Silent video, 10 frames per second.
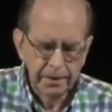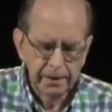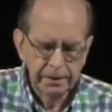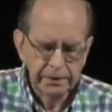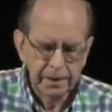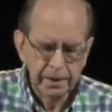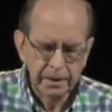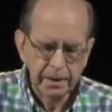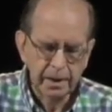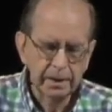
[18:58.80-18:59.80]
is
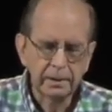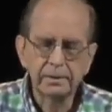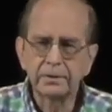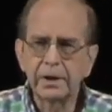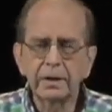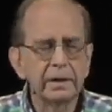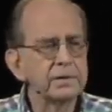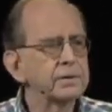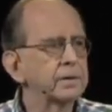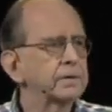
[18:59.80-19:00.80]
a
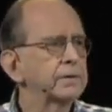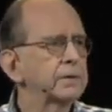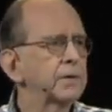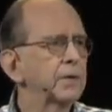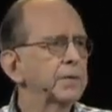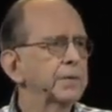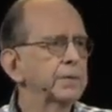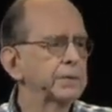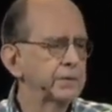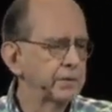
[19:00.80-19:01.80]
checklist that you can go
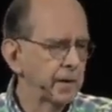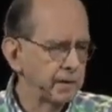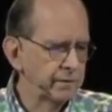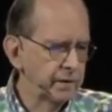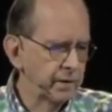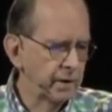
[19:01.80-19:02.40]
through to try to figure